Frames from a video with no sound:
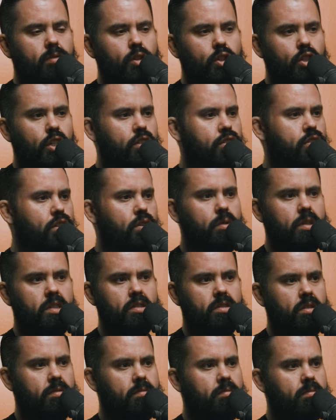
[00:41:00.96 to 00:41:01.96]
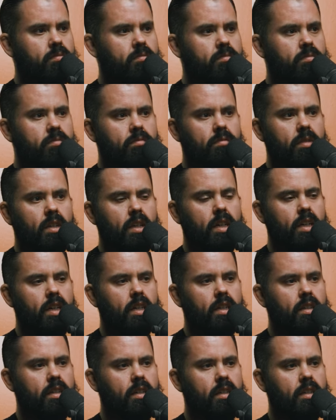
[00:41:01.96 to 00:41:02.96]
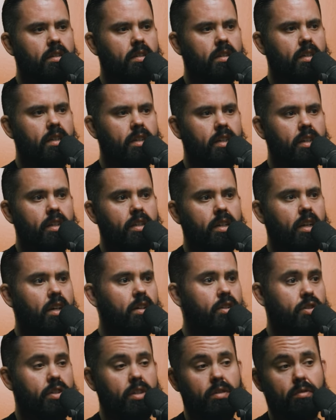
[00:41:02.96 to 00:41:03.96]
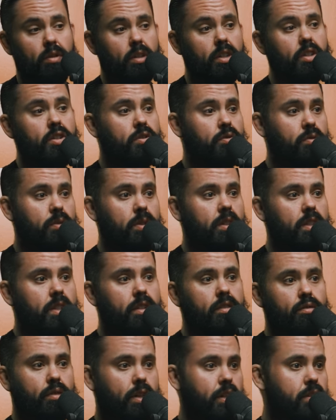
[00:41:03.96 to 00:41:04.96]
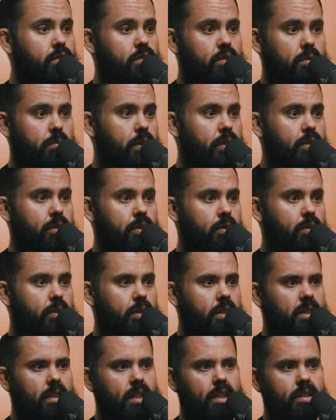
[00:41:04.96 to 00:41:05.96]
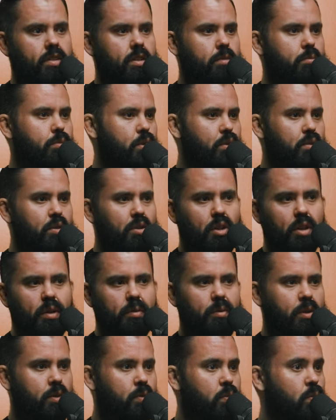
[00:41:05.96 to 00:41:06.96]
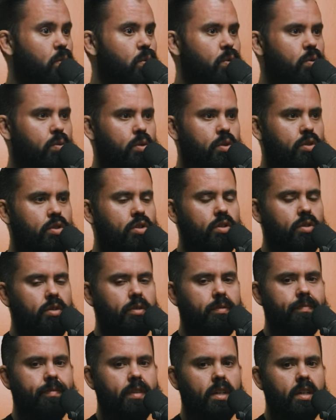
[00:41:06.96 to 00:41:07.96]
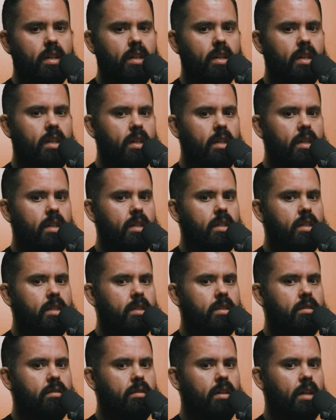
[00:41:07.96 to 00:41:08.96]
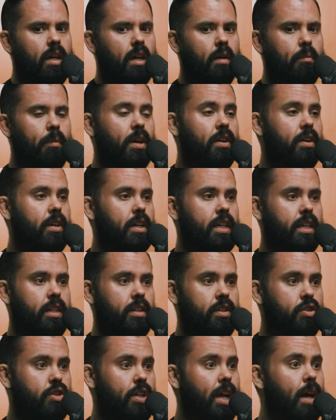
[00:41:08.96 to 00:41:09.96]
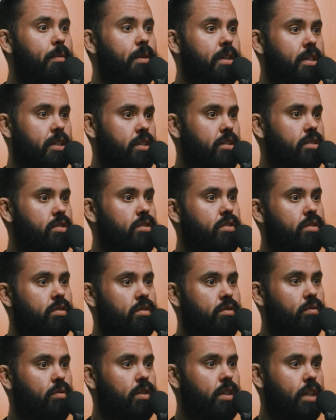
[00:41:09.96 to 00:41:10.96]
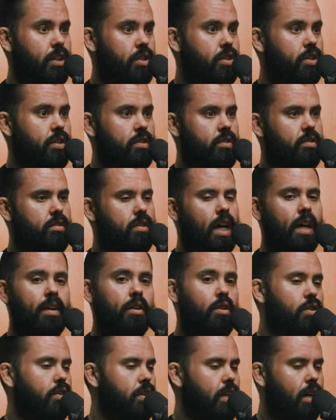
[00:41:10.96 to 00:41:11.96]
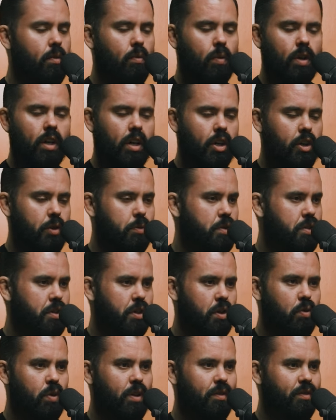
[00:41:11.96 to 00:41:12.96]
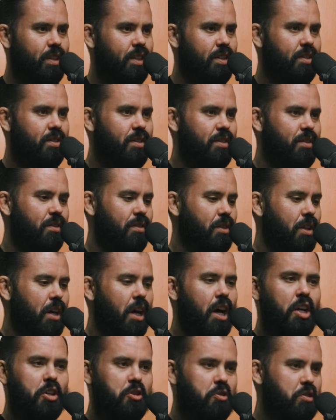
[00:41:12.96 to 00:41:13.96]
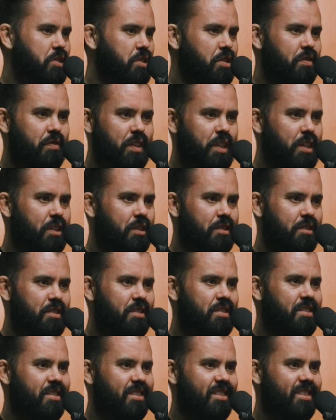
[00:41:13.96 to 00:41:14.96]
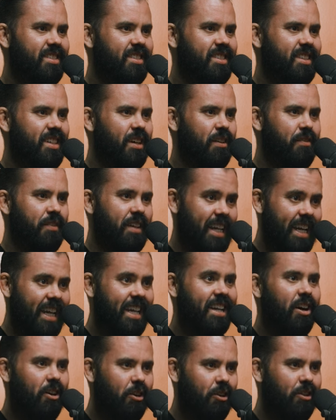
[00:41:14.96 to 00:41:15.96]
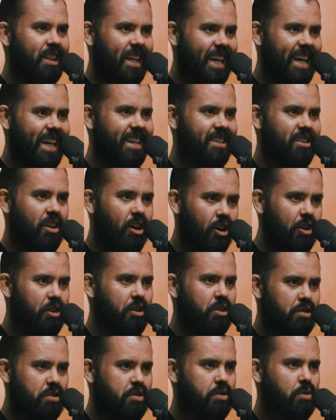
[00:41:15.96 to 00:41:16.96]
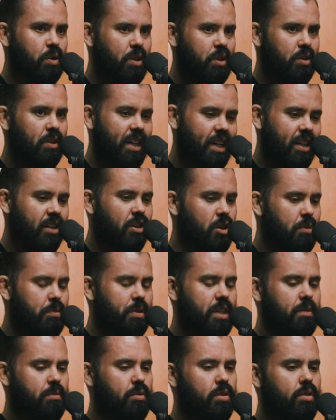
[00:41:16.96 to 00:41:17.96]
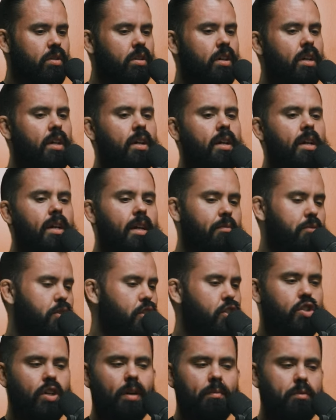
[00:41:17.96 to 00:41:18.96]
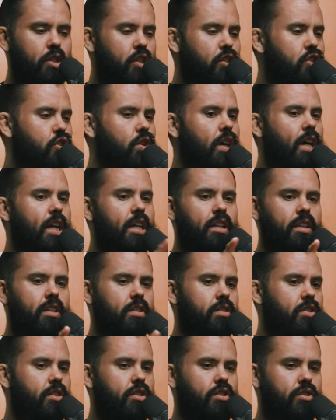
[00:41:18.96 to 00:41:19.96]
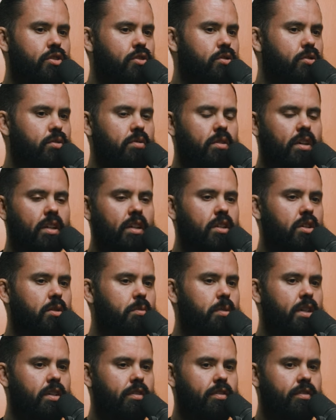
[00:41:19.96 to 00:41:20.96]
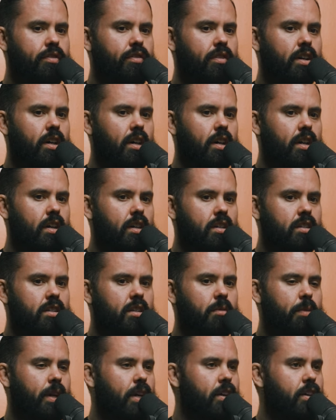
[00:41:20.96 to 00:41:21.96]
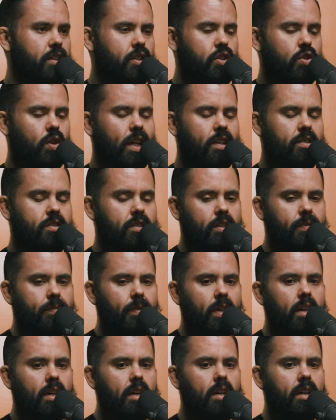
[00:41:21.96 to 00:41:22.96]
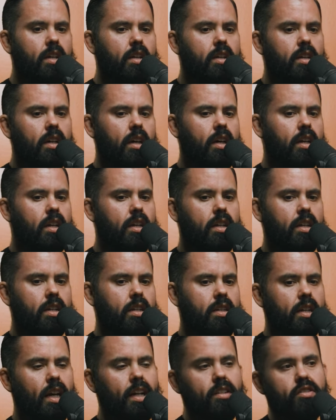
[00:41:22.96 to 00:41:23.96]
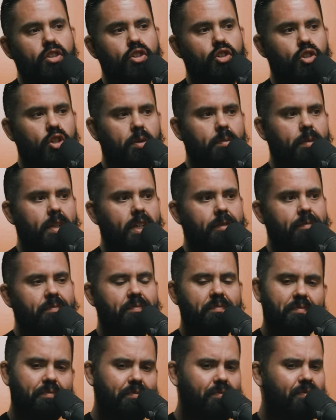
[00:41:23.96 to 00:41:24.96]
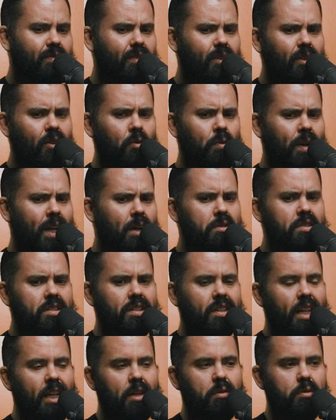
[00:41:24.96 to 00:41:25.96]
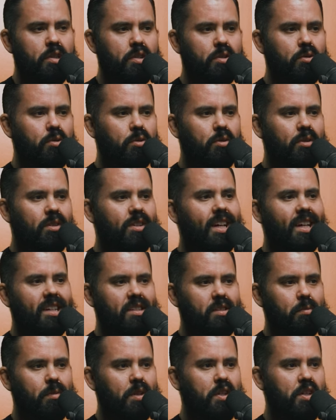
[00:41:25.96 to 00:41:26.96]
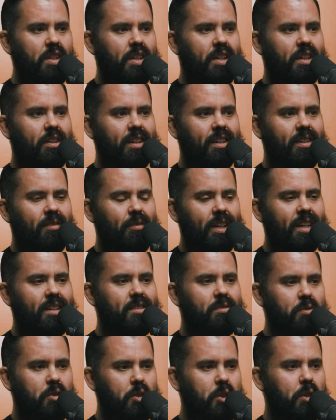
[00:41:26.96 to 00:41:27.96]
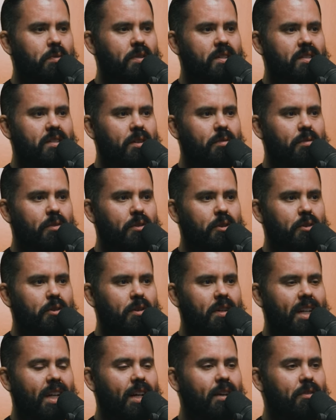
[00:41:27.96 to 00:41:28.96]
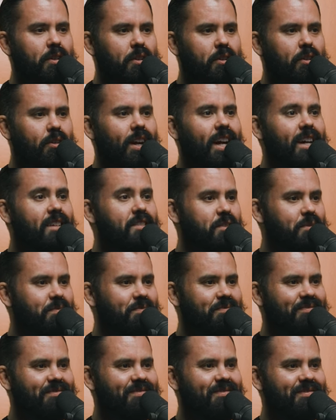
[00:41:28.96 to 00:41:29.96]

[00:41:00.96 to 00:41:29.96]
Shintoism, uh, uh, an ideology of religion, really of racial superiority, led to Pearl Harbor and World War II uh, American Japanese relations. I know they're not 100% equivalent. Sure. Hundreds of years yeah. of it in our land, on yeah. our soil, in our people. I'm just I'm just trying to to do a little yeah. bit of uh, compare and contrast here. Yeah, yeah, yeah. Uh, Nazi Germany. Yeah. When I was in language school as a missionary, we had some Germans come through and I would crack some